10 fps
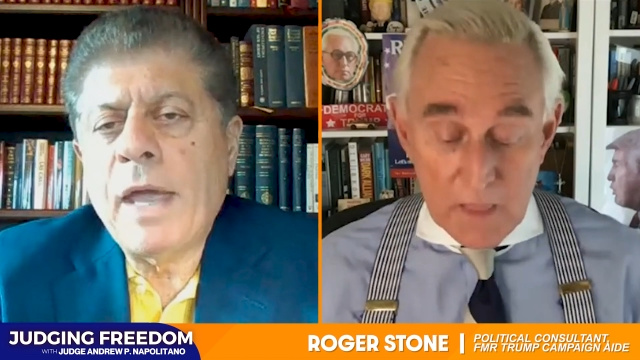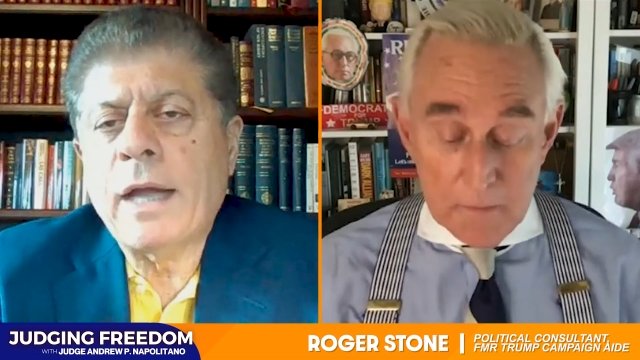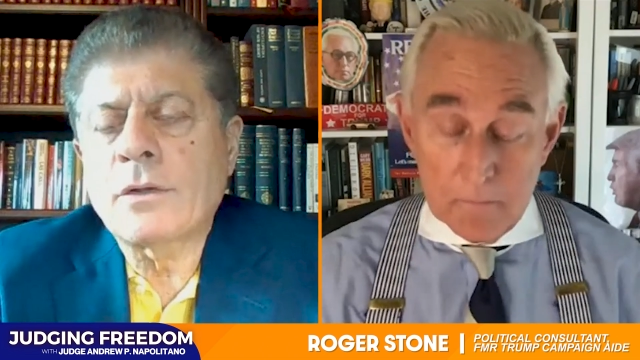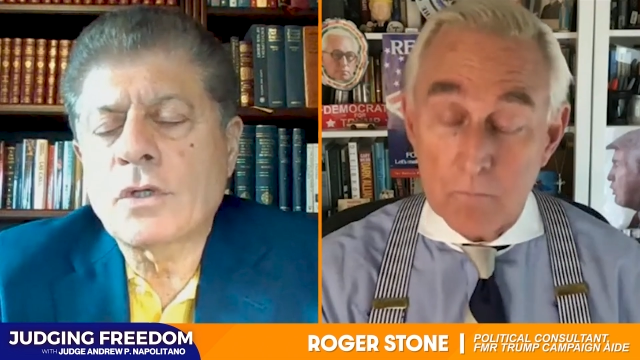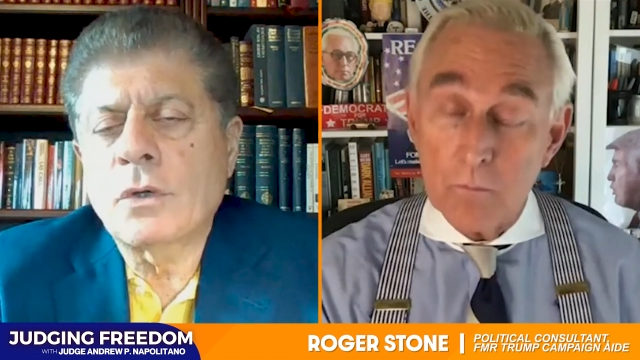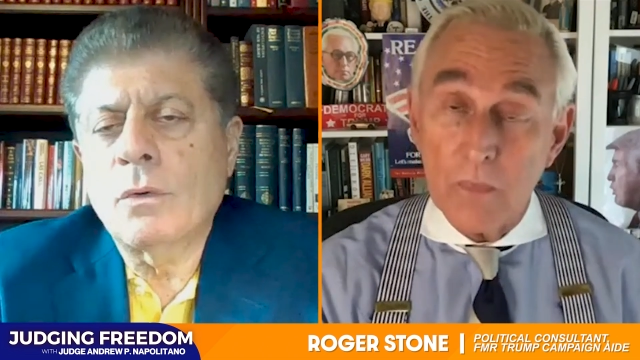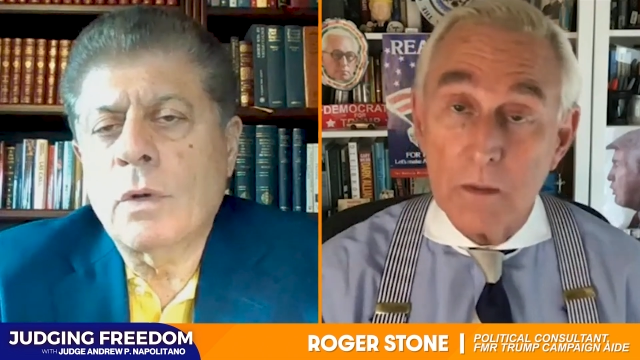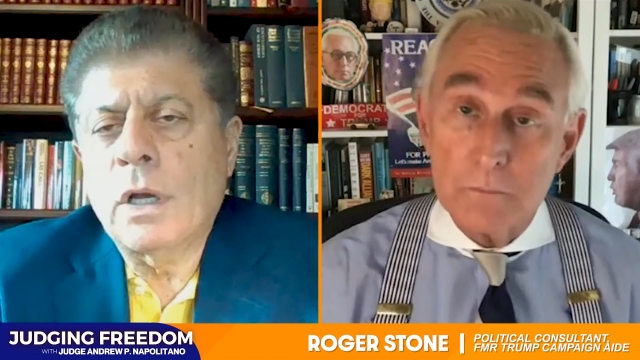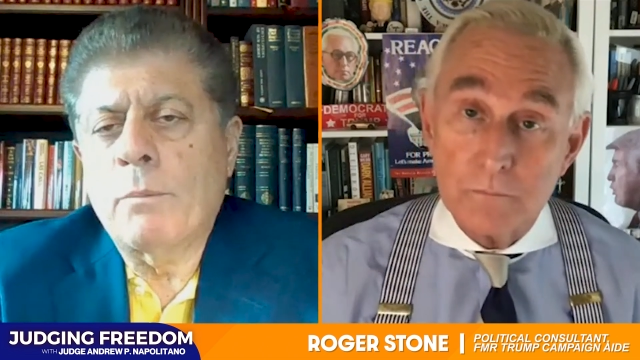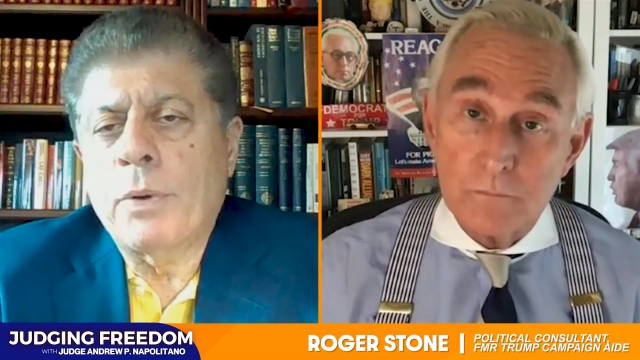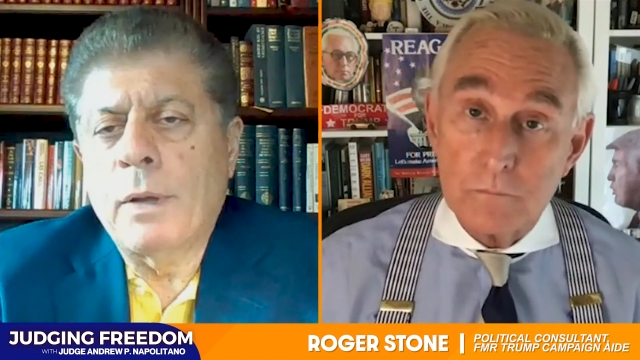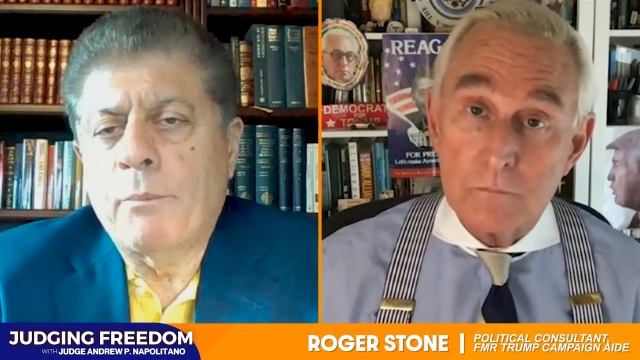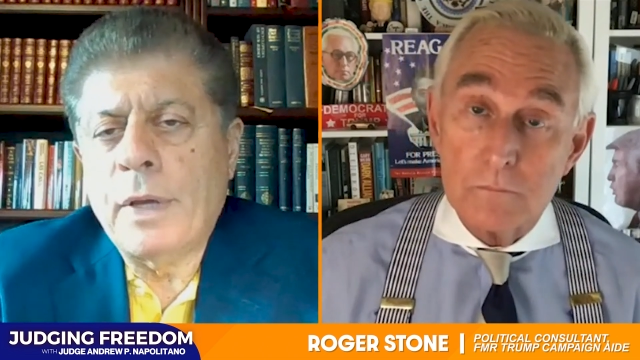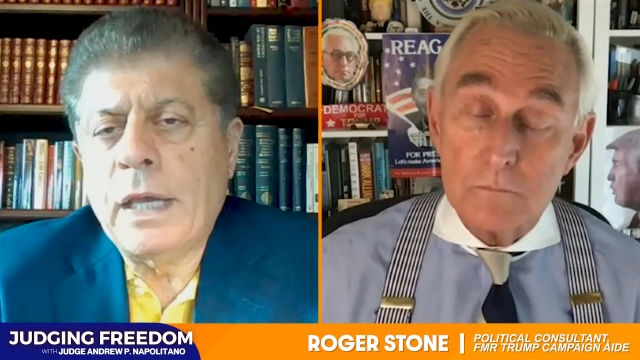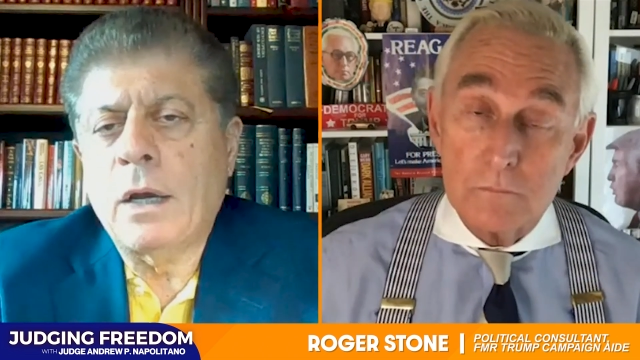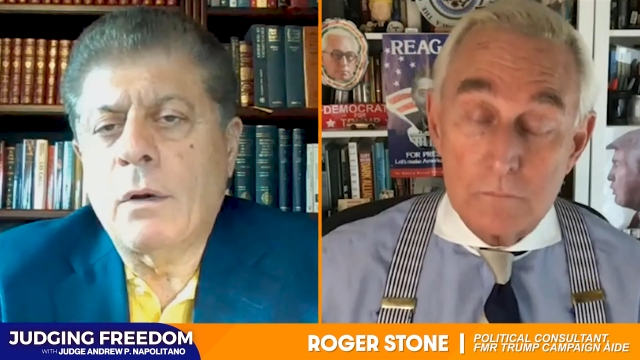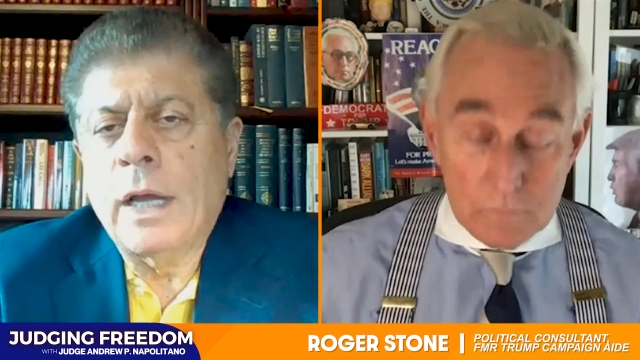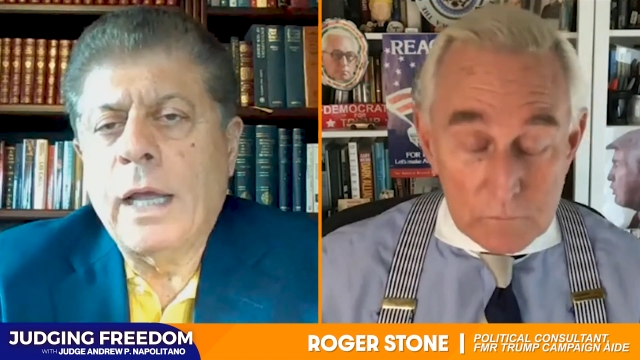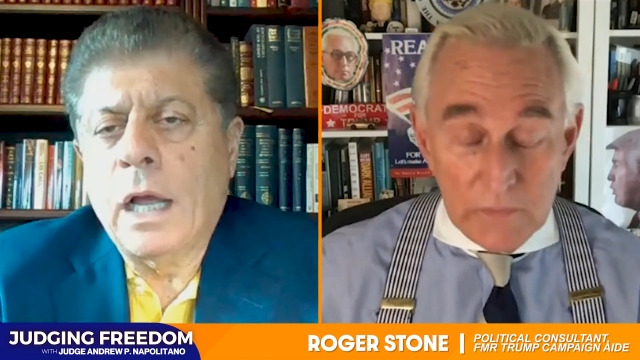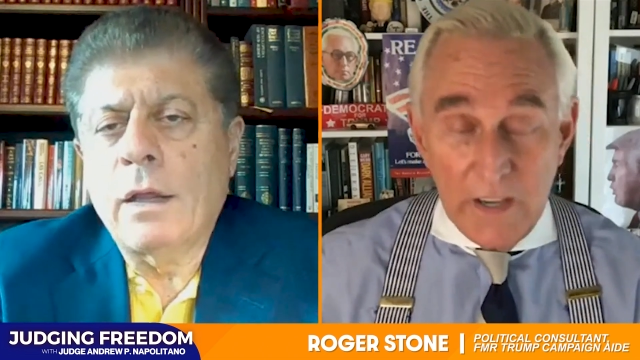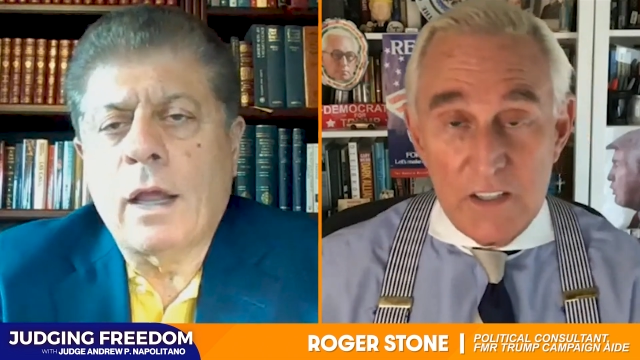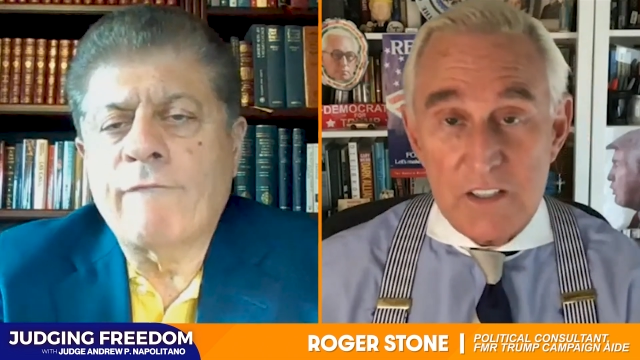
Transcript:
Speaker 1: back to uh, Pompeo. I, yes.